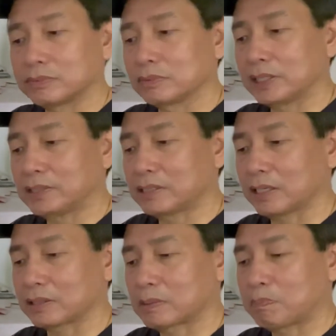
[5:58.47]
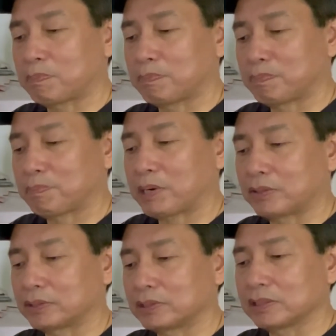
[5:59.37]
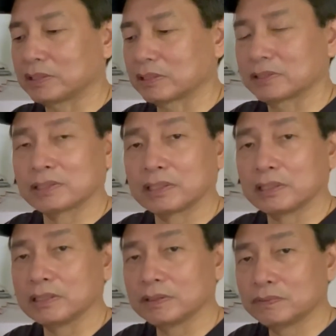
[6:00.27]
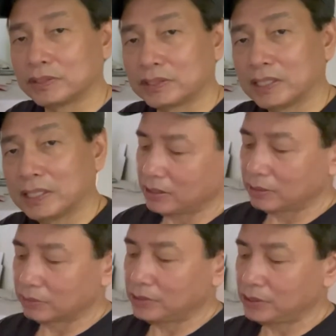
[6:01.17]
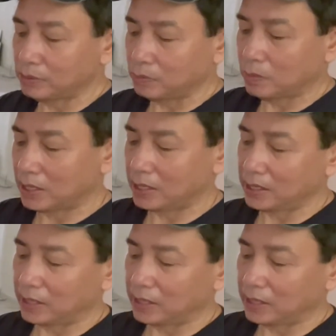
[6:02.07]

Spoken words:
latex powderless gloves. And the reason why I